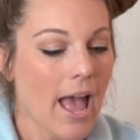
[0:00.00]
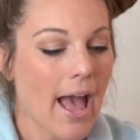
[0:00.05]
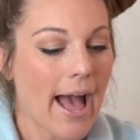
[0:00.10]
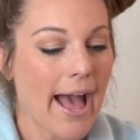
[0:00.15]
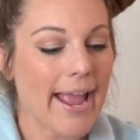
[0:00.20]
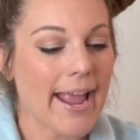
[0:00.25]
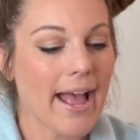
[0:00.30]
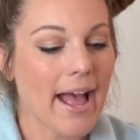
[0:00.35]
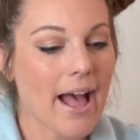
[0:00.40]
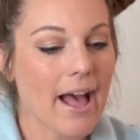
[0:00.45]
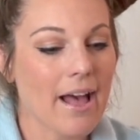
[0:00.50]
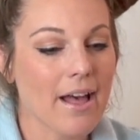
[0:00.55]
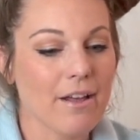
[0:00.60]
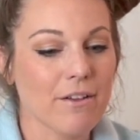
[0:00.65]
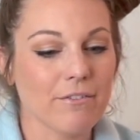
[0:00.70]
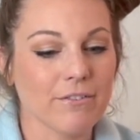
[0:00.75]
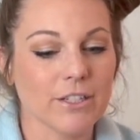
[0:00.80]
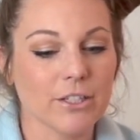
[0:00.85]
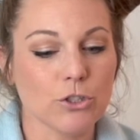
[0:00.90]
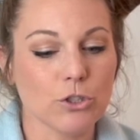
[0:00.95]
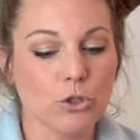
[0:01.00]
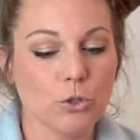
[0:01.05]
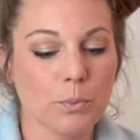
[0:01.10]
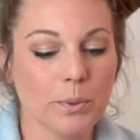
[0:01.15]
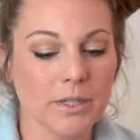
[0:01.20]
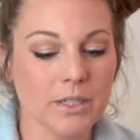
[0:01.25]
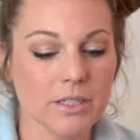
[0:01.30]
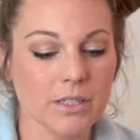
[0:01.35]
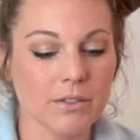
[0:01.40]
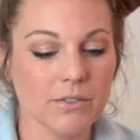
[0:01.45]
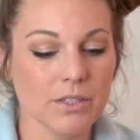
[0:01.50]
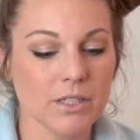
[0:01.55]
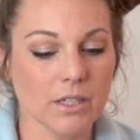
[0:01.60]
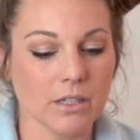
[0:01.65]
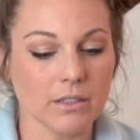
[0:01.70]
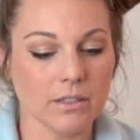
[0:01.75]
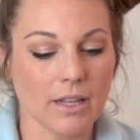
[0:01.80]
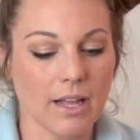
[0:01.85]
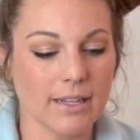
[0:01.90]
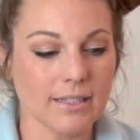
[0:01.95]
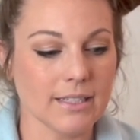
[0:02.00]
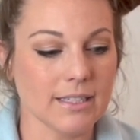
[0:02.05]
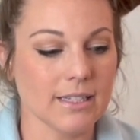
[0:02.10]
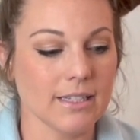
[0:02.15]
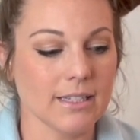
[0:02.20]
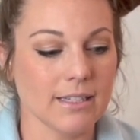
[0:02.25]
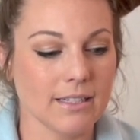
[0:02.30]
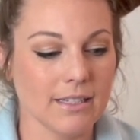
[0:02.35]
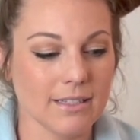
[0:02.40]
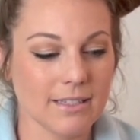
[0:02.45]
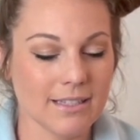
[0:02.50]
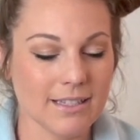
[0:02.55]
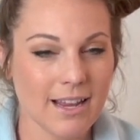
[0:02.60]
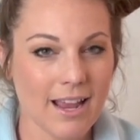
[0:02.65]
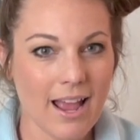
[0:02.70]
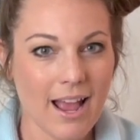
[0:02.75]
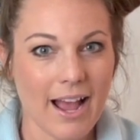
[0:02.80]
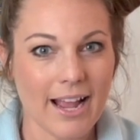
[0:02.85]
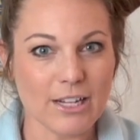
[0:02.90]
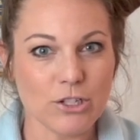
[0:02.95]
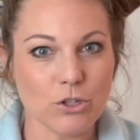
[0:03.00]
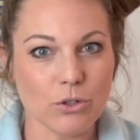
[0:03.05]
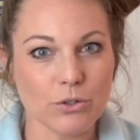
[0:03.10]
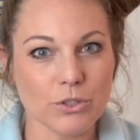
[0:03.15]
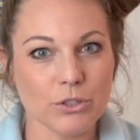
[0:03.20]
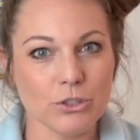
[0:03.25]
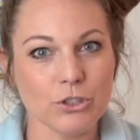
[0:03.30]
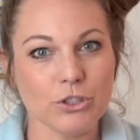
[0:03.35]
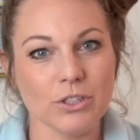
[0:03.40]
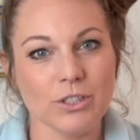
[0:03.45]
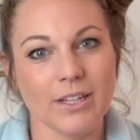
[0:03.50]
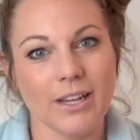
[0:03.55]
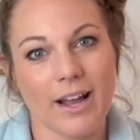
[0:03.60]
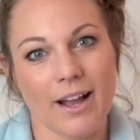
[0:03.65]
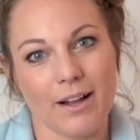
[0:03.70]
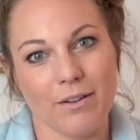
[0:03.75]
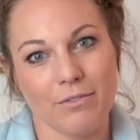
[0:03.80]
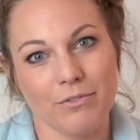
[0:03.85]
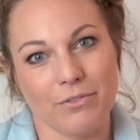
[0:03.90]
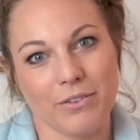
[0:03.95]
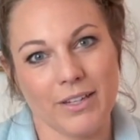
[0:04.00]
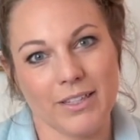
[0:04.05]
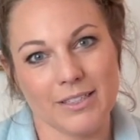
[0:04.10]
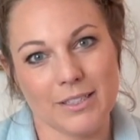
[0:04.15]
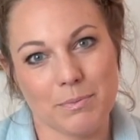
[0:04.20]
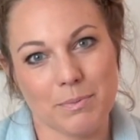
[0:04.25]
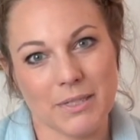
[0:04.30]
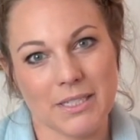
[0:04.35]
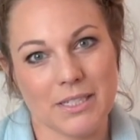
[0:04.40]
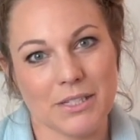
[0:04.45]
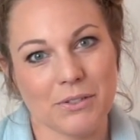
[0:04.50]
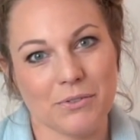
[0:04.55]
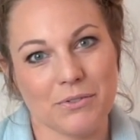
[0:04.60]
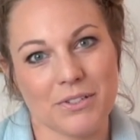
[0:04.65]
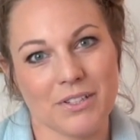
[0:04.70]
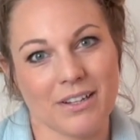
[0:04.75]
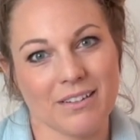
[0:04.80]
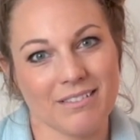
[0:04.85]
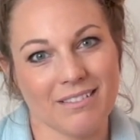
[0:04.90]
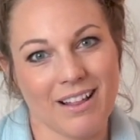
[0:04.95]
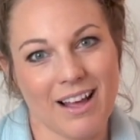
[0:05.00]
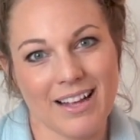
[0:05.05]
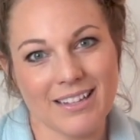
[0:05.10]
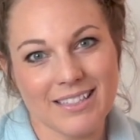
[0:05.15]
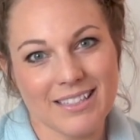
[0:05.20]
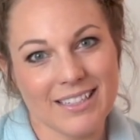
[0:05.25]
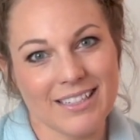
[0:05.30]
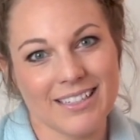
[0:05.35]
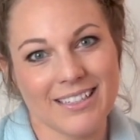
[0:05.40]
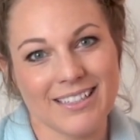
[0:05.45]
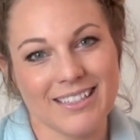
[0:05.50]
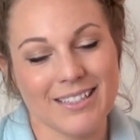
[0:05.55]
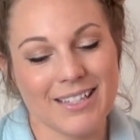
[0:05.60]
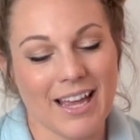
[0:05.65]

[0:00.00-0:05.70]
I have 2 pairs of sunglasses. I don't usually have expensive sunglasses.